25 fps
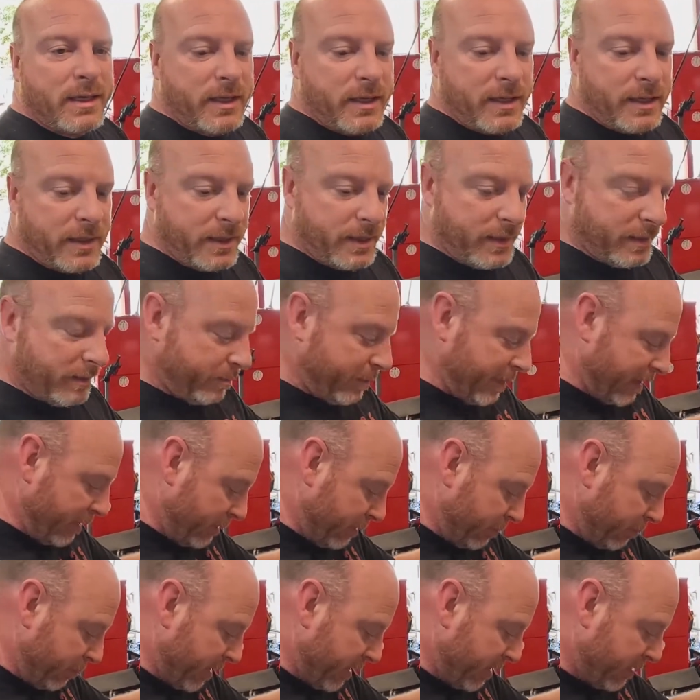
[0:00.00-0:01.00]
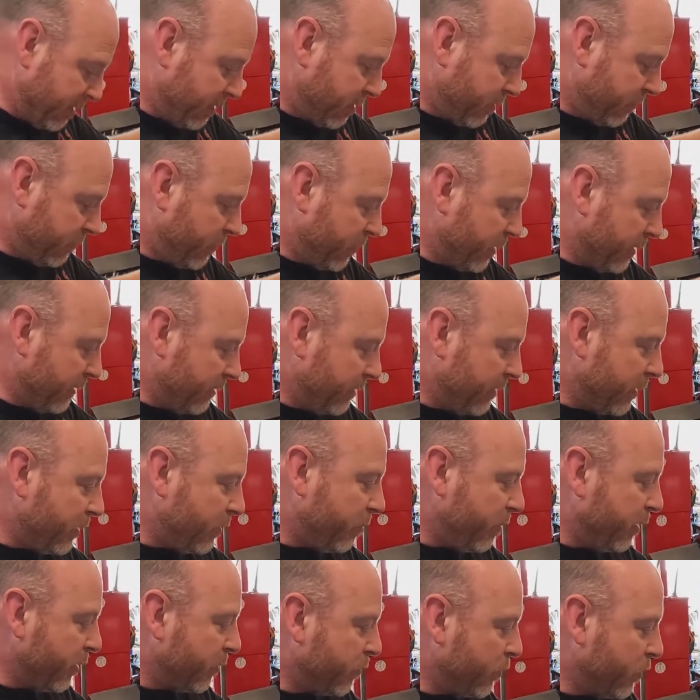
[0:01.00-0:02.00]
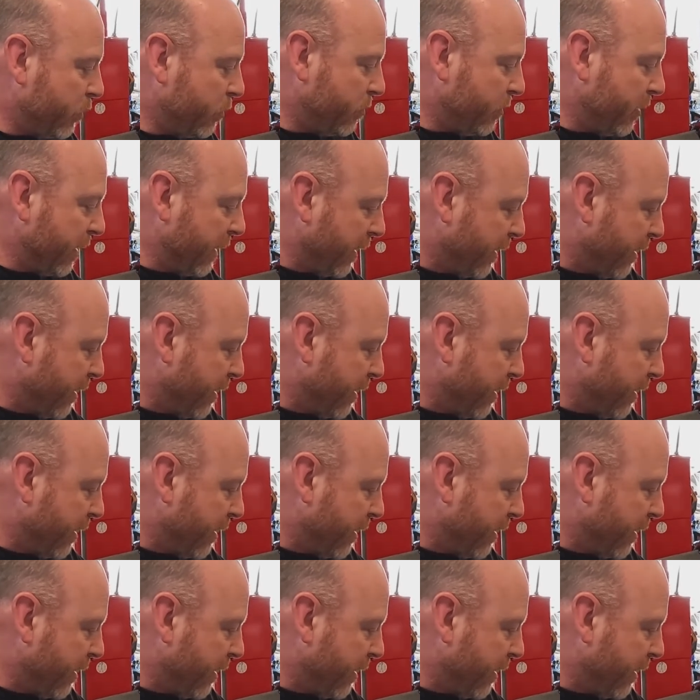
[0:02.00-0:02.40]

and make the best of what little bit of room we